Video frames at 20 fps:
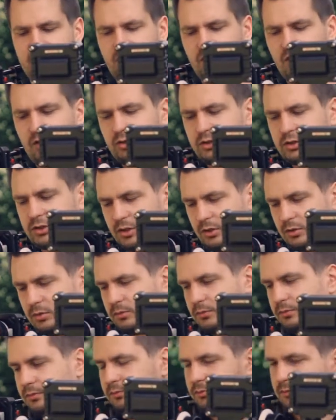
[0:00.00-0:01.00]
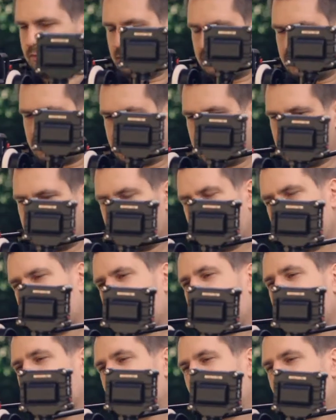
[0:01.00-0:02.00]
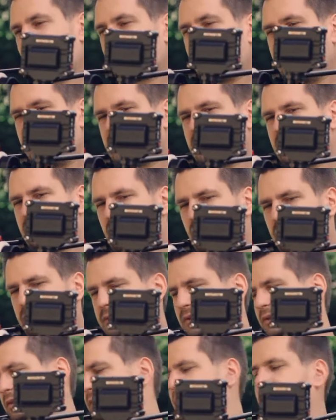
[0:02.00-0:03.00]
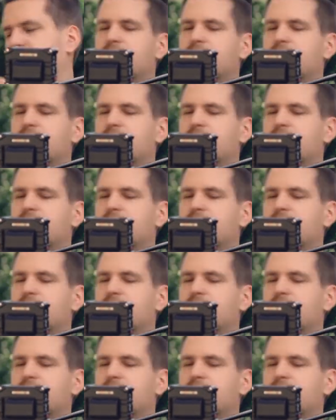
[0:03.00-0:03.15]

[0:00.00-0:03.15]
Also, if I unlock these knobs